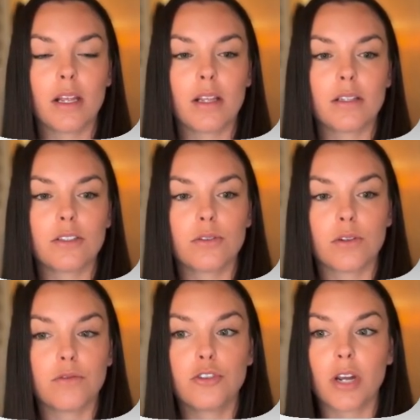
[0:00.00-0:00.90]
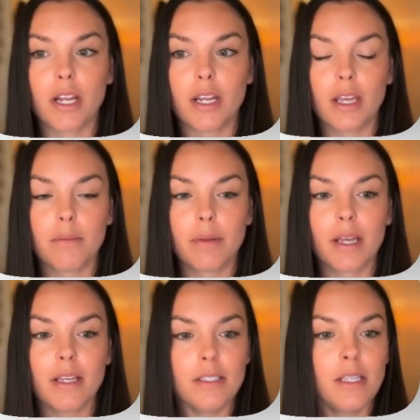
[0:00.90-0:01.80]
sort of training in
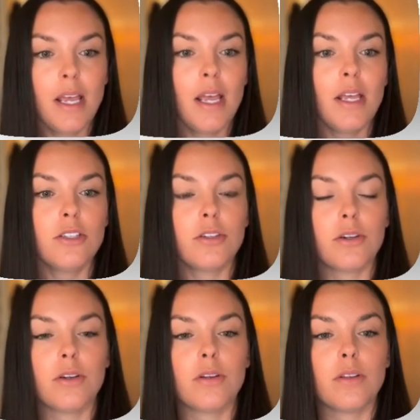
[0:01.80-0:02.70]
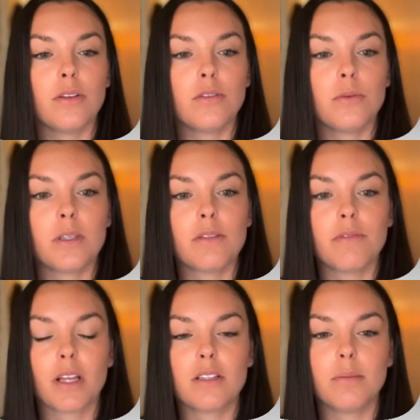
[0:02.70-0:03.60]
place. So doing some
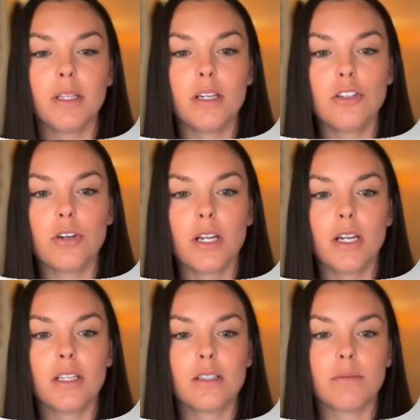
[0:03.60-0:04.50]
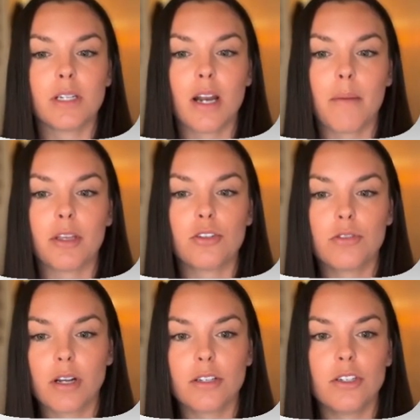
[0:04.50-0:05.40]
flexibility training, some dynamic
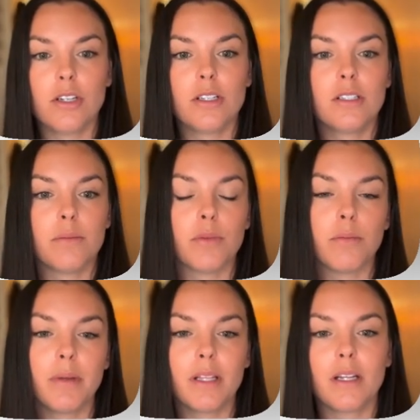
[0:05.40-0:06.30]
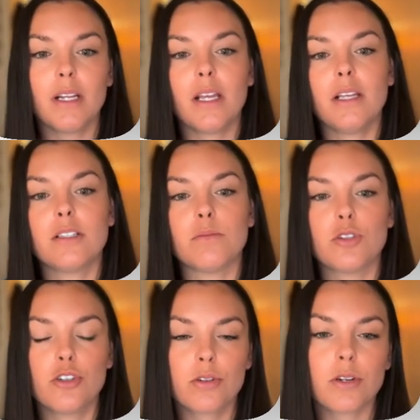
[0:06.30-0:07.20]
stretches, some mobility, some
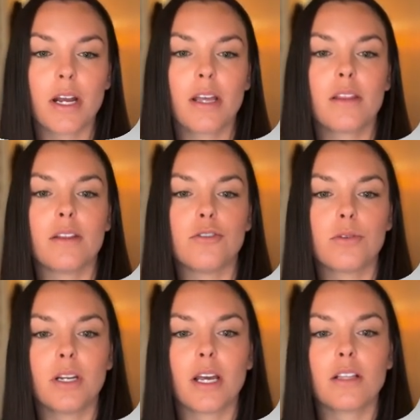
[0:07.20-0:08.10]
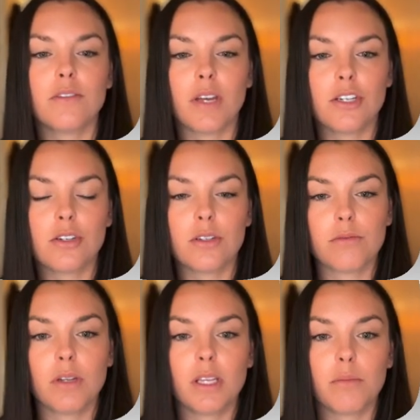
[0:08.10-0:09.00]
strength and joint activation
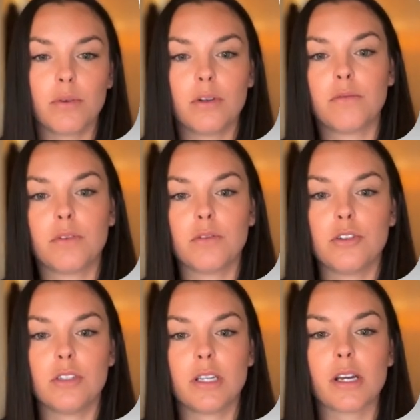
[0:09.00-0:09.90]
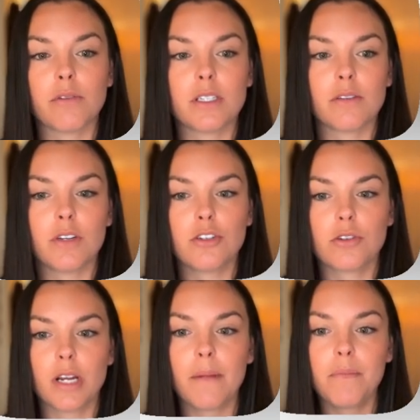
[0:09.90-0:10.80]
is really important for reducing our risk of
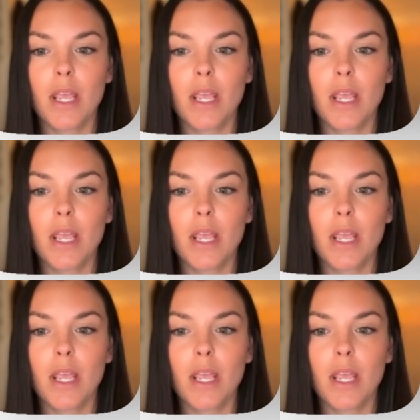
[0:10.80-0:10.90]
injury.